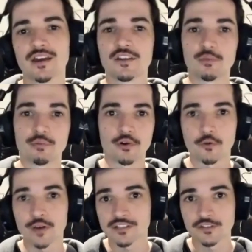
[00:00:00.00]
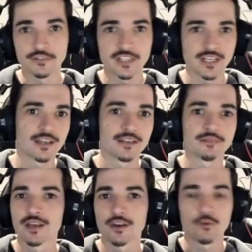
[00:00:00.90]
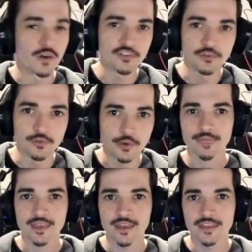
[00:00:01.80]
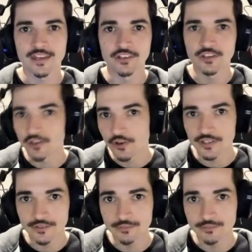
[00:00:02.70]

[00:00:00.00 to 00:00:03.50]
the progressive ticket one, two, three. And then you can go to your